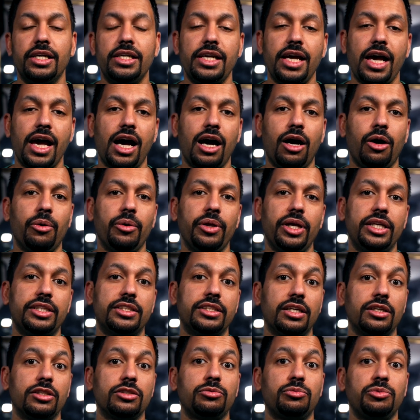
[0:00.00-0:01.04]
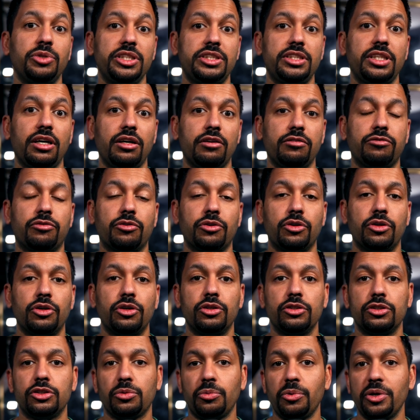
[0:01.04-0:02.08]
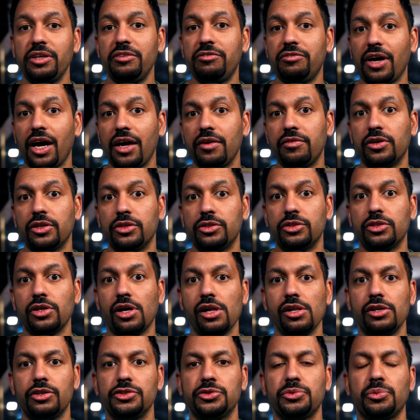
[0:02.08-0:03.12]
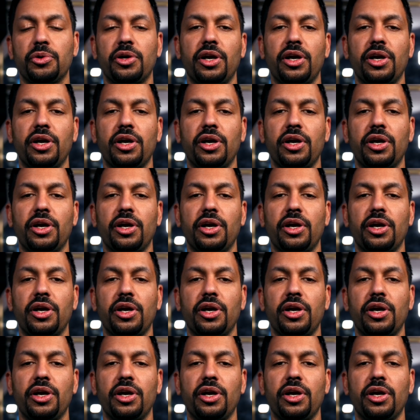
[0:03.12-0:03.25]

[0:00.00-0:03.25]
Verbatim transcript: Now, it does retail for $2,500,